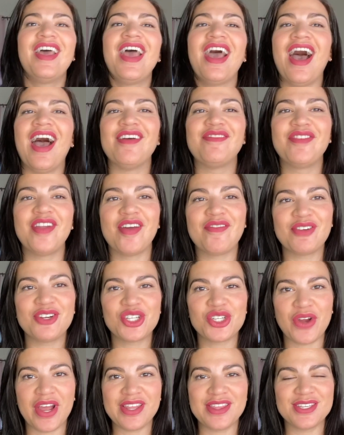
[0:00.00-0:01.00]
I've never
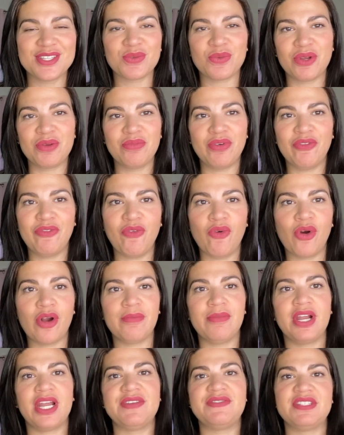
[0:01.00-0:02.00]
tried this one before,
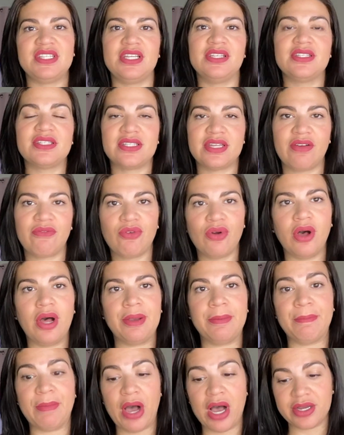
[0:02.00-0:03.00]
but I've seen several
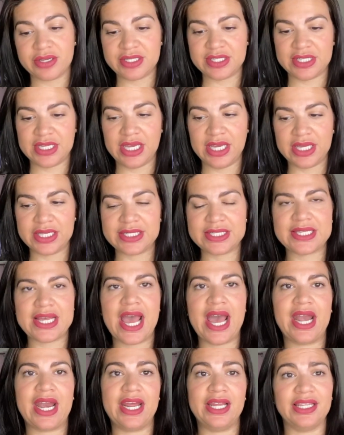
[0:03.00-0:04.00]
unboxings
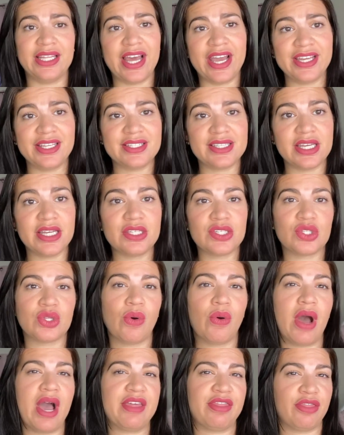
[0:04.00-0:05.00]
and I liked it,
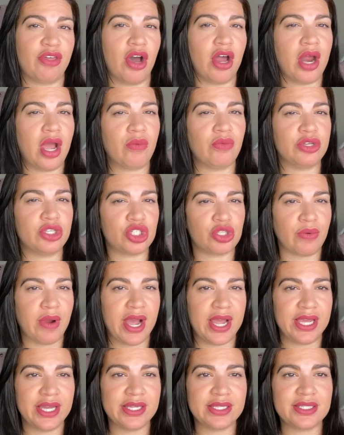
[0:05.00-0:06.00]
so I thought I would
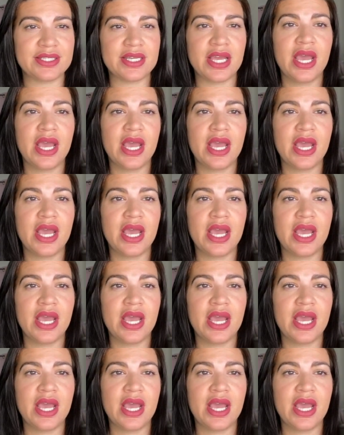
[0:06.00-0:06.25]
try it.